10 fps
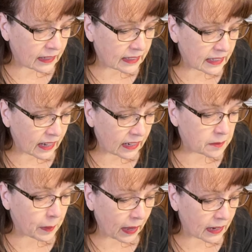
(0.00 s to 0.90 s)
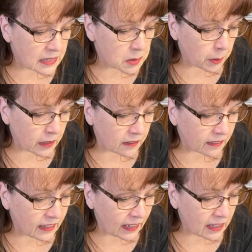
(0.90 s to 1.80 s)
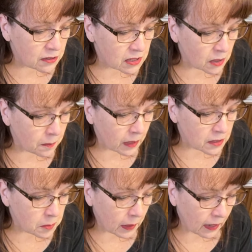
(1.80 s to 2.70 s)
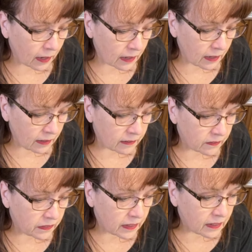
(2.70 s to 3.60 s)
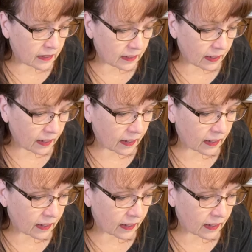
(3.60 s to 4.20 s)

I'm behind. Hi, Leona. Patty sprinkled. Thank you so much, Patty.